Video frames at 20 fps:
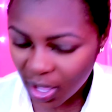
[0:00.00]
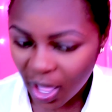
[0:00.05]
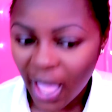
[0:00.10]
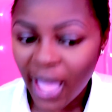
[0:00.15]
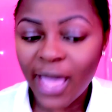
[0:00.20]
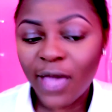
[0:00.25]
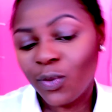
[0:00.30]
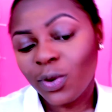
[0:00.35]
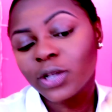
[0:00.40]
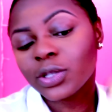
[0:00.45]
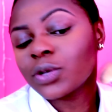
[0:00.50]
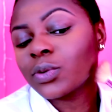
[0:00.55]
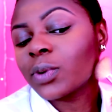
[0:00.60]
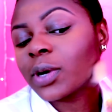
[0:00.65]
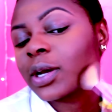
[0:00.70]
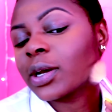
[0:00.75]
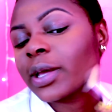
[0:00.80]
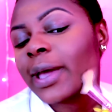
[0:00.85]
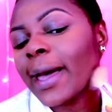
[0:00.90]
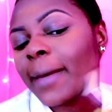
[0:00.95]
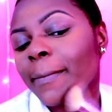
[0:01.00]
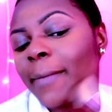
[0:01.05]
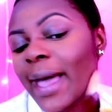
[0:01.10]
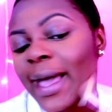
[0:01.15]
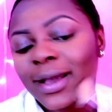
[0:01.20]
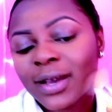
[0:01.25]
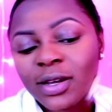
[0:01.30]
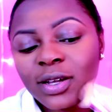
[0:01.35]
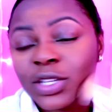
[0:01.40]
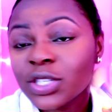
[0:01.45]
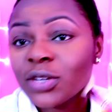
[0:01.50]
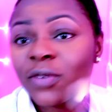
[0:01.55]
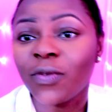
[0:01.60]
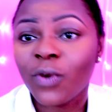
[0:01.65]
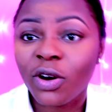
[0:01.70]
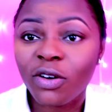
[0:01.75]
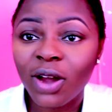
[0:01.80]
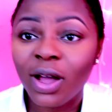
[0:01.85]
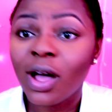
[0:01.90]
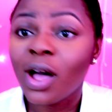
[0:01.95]
I want to work at MAC,
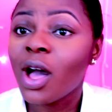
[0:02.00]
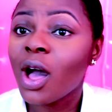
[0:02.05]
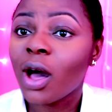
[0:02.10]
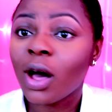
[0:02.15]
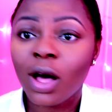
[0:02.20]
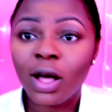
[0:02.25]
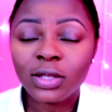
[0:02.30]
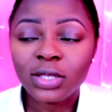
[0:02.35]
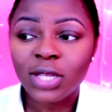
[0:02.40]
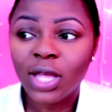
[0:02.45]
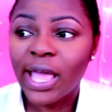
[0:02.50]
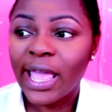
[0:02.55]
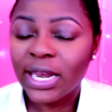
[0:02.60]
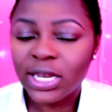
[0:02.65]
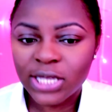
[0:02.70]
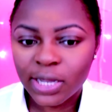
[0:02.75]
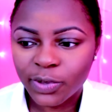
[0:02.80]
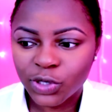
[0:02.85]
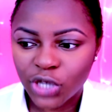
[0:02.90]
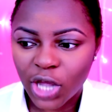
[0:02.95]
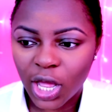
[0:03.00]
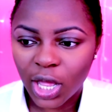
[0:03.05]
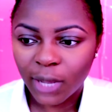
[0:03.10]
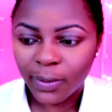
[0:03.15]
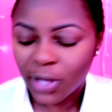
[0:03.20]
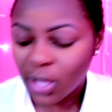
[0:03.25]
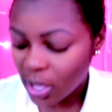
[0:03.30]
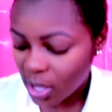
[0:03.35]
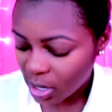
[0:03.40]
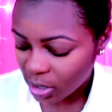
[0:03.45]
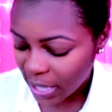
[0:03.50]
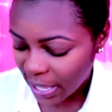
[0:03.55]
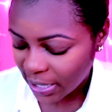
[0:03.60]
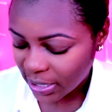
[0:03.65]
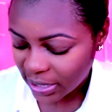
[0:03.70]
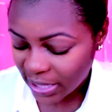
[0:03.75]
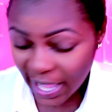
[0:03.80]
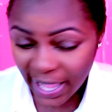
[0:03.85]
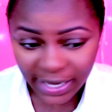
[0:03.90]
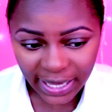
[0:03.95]
Sephora, Ulta, any type of job
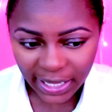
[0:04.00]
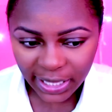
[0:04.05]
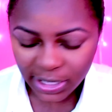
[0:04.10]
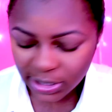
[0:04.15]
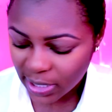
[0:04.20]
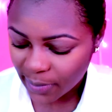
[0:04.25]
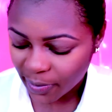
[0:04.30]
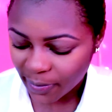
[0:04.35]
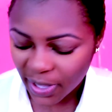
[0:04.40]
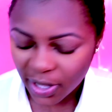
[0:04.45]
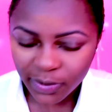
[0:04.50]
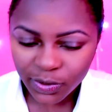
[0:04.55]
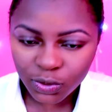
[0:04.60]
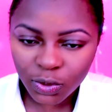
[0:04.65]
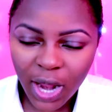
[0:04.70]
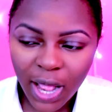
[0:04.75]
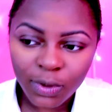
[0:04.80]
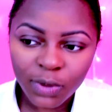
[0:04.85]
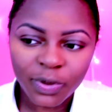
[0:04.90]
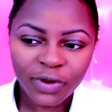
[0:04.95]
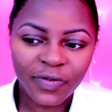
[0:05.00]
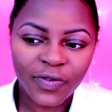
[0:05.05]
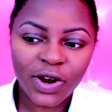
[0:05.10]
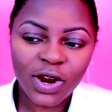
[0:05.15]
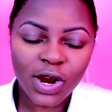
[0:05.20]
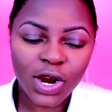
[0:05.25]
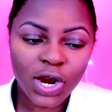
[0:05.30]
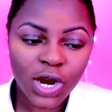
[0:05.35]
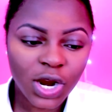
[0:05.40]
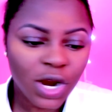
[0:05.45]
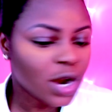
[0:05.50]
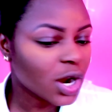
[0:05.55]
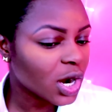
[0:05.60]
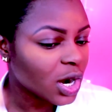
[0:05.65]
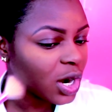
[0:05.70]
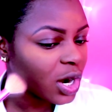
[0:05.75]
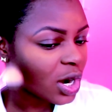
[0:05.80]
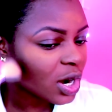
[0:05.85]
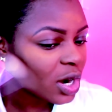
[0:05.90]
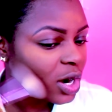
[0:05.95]
like that, like any type of makeup store. I would prefer
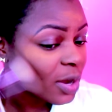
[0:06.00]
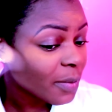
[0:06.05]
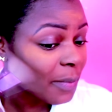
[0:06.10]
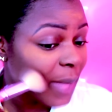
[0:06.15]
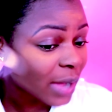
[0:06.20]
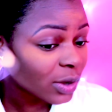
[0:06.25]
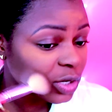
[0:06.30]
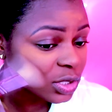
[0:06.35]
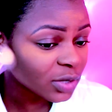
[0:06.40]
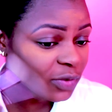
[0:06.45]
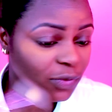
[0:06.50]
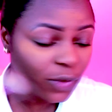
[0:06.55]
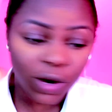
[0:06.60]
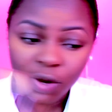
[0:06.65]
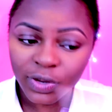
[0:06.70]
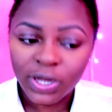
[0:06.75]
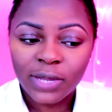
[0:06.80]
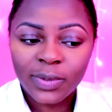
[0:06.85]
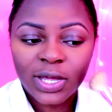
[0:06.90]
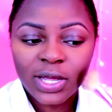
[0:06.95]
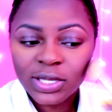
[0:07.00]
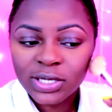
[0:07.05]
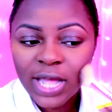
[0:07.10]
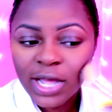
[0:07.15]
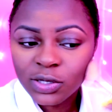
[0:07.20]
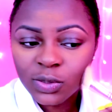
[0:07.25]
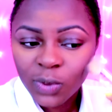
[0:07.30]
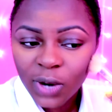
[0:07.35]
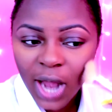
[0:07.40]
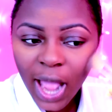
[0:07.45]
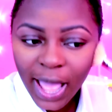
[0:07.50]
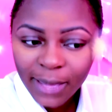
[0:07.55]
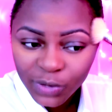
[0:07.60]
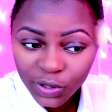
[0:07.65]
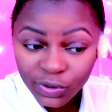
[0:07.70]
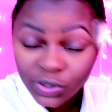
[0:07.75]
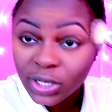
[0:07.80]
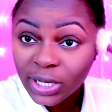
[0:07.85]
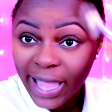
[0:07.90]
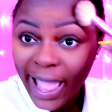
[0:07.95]
MAC or Sephora, really, because that's where I'm
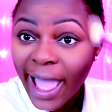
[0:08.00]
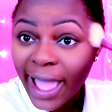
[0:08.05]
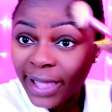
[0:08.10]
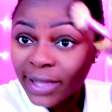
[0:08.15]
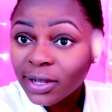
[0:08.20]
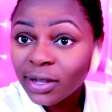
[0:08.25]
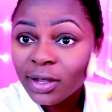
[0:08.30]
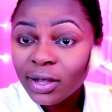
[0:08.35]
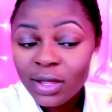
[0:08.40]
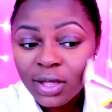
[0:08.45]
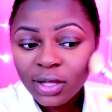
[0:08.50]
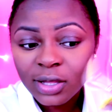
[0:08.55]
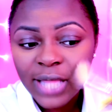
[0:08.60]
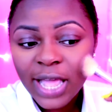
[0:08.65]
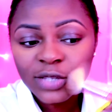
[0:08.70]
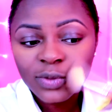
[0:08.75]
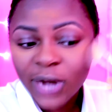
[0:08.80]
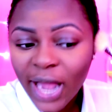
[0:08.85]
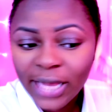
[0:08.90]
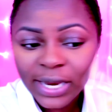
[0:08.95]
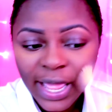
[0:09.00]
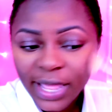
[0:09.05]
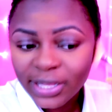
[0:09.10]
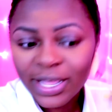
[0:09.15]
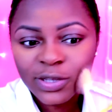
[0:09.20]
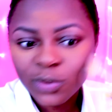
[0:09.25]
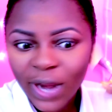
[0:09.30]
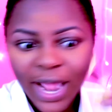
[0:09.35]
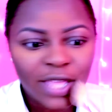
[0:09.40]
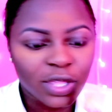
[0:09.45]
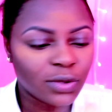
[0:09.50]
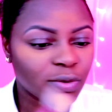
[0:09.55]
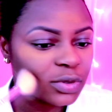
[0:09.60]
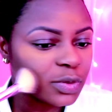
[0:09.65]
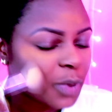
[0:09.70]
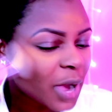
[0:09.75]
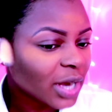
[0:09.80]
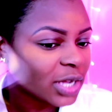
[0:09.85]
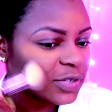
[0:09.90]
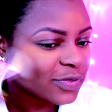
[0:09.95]
usually at. That's what I like. That's what I use,
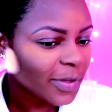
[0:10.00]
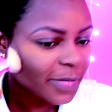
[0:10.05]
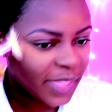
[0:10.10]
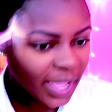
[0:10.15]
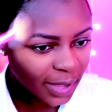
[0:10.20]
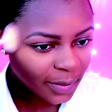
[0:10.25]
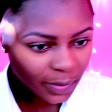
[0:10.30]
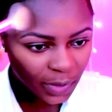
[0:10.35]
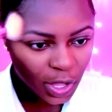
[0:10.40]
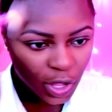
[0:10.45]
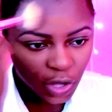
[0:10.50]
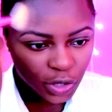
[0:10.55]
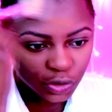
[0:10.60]
products from them.